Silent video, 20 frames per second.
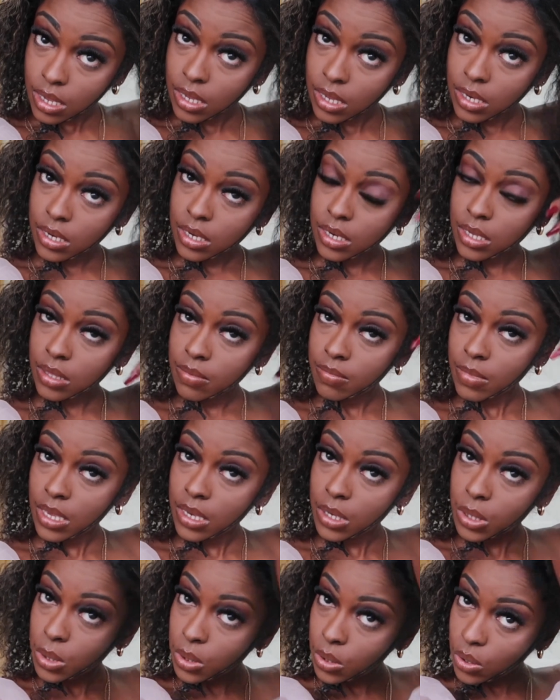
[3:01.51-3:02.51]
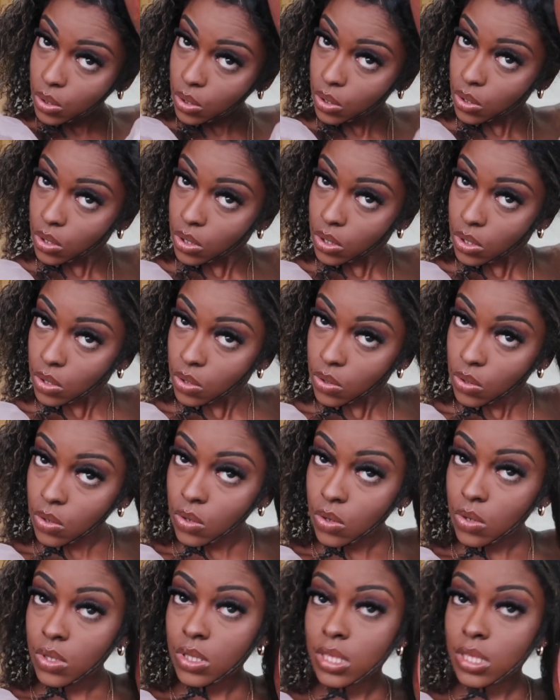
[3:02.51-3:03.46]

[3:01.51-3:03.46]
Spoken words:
And just make sure you're